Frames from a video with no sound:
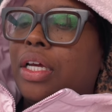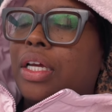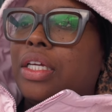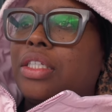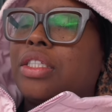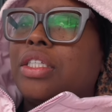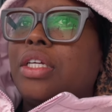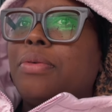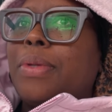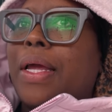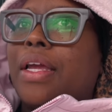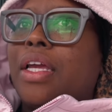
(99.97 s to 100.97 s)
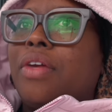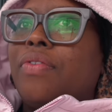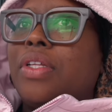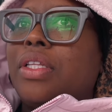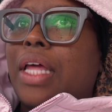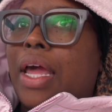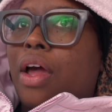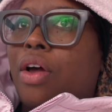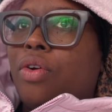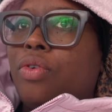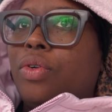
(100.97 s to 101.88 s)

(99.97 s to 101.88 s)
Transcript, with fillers: it seemed like even now